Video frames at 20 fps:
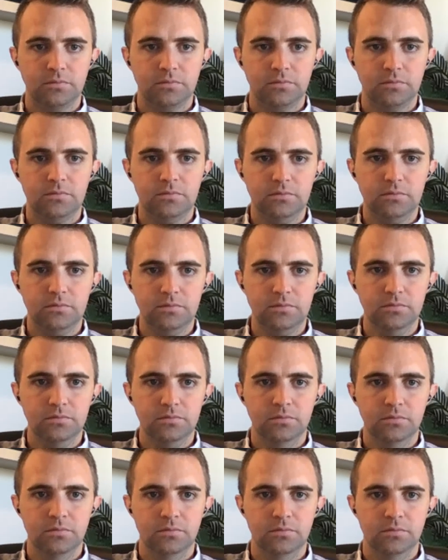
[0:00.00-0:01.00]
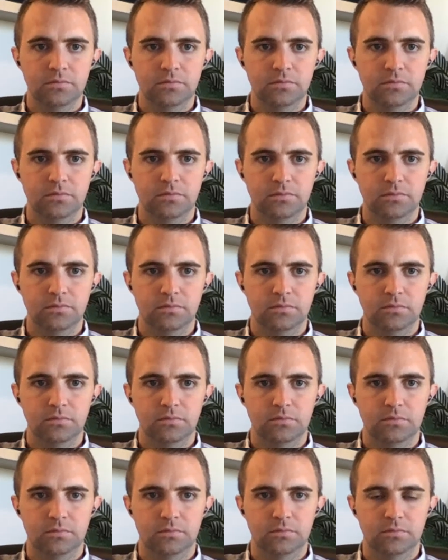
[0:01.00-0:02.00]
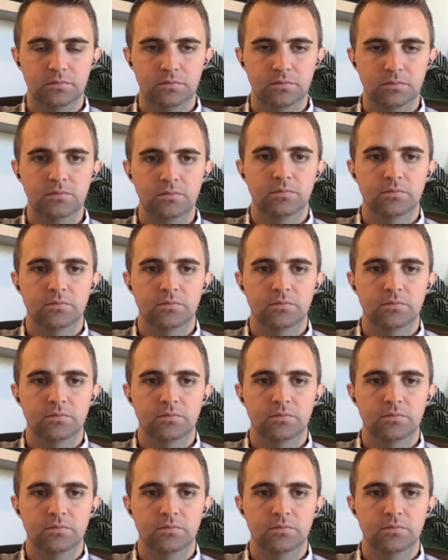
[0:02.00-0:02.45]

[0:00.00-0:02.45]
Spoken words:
[no speech]